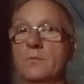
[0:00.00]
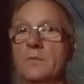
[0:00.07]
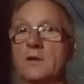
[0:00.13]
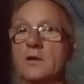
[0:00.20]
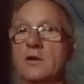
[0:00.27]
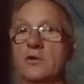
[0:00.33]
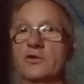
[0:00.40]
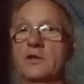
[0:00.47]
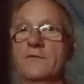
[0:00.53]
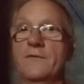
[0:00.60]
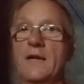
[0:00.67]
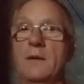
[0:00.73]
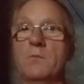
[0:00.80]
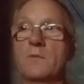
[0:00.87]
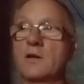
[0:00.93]
because if
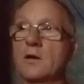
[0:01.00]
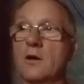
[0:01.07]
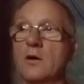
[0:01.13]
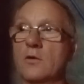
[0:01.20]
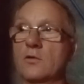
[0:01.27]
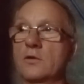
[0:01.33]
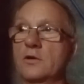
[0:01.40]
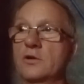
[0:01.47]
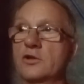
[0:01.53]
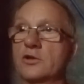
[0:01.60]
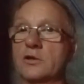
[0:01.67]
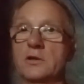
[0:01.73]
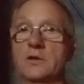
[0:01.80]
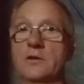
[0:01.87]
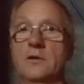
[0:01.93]
them dogs,
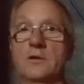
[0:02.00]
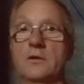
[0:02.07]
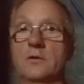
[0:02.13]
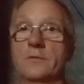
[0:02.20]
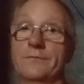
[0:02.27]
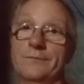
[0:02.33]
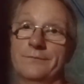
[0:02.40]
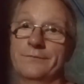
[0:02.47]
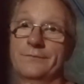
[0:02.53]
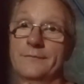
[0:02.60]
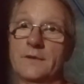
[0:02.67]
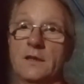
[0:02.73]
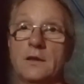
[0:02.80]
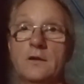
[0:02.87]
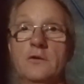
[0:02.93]
you know,
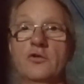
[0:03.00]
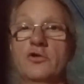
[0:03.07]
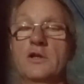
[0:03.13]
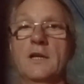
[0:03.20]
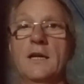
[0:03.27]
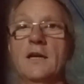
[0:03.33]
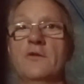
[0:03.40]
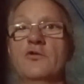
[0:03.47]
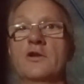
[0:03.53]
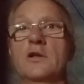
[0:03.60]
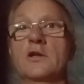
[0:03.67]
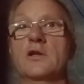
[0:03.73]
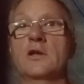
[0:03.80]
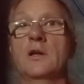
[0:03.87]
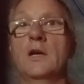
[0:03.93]
just
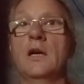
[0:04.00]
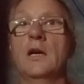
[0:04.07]
dangerous.